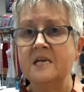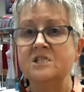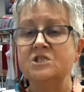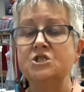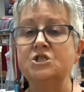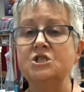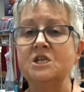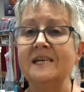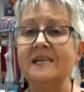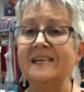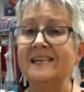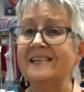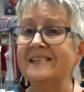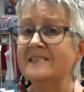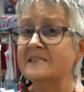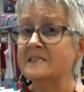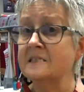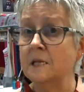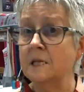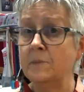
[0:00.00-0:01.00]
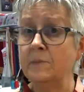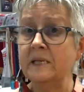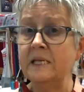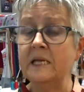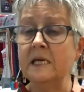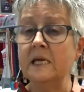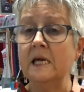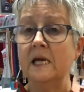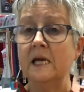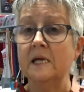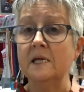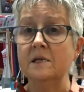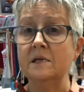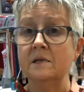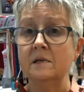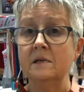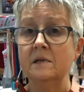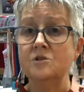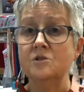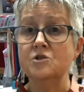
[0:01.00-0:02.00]
She is limiting it
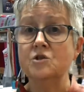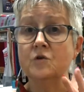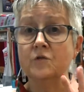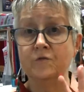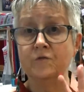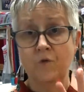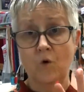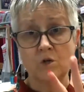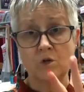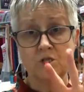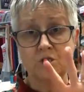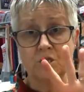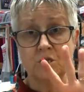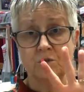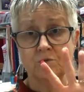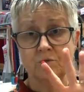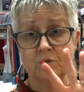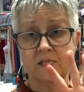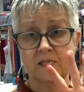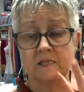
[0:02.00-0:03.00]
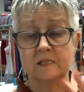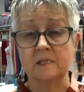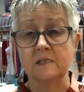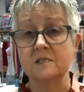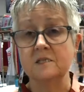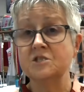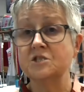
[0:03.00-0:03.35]
to 4 children.